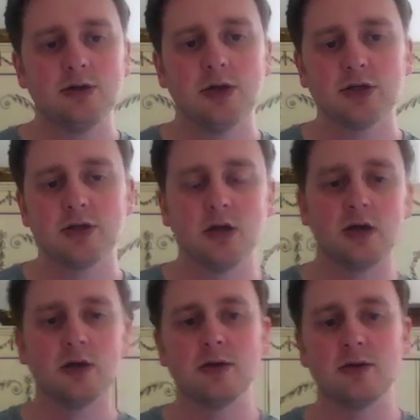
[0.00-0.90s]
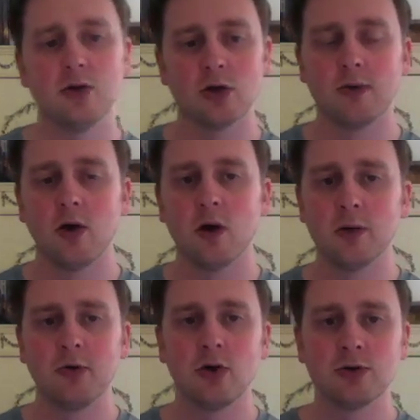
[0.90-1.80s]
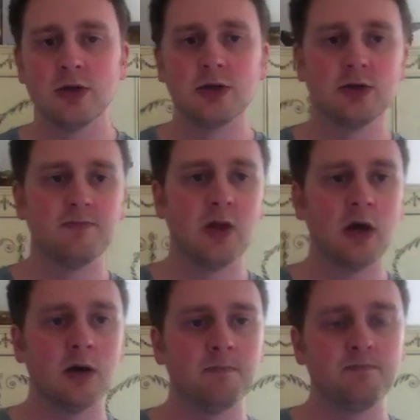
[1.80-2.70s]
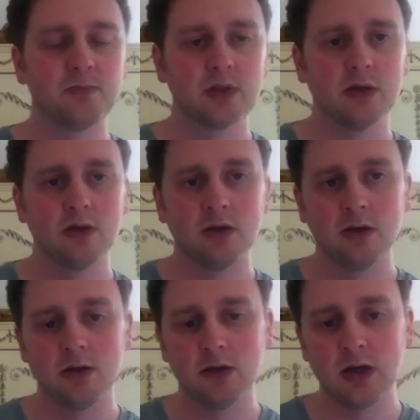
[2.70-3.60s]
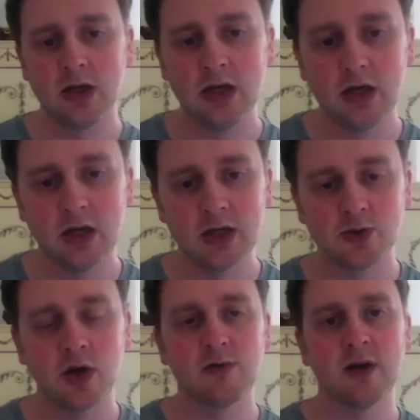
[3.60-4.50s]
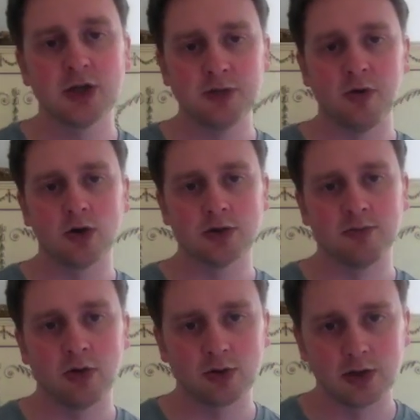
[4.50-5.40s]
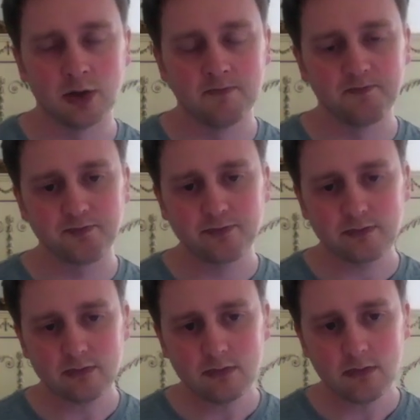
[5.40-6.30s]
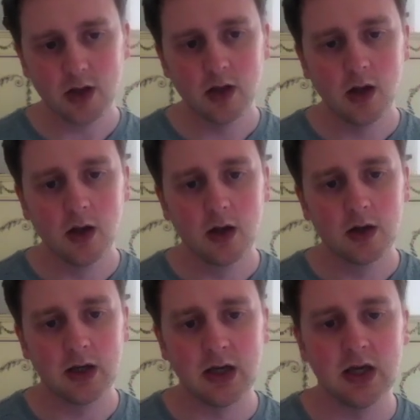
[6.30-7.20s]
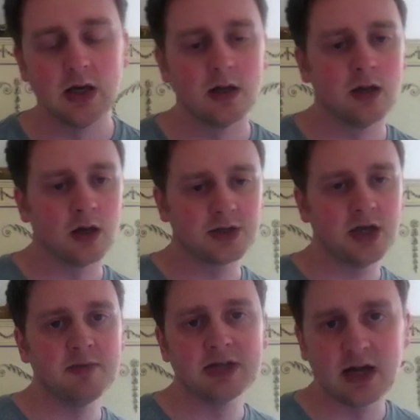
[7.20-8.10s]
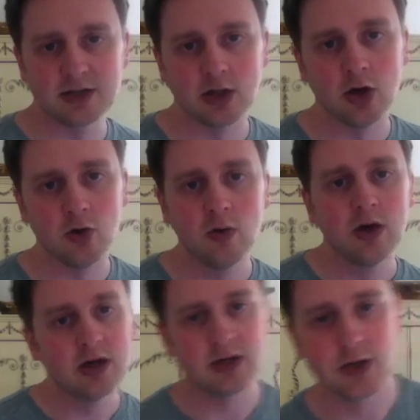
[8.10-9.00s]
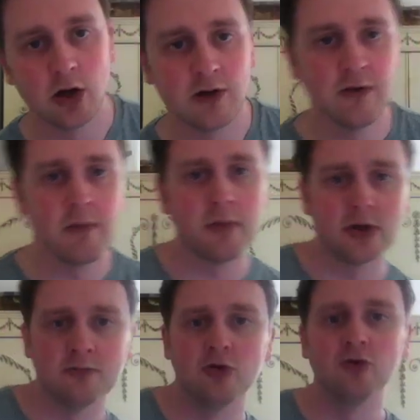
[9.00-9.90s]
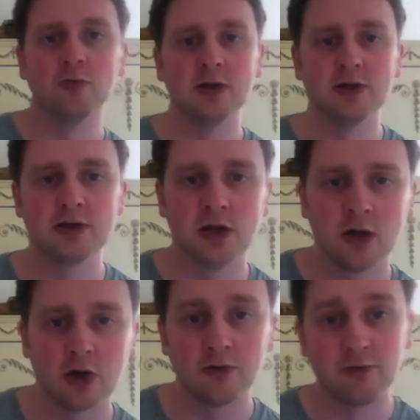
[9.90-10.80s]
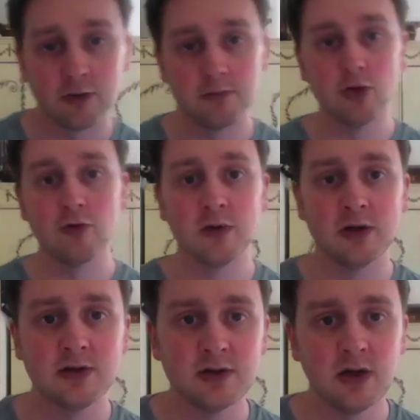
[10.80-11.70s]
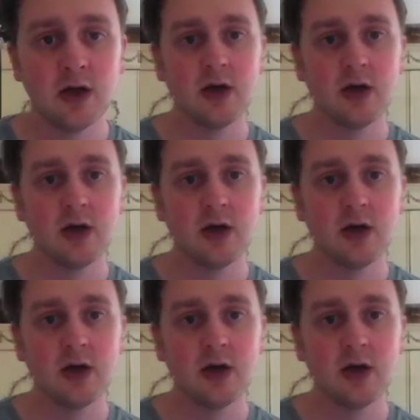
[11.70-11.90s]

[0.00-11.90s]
Just to talk about how he boxes, he is quite a flashy boxer, Proksa. He likes to keep his hands low. He has a lot of upper body movement, a lot of foot movement.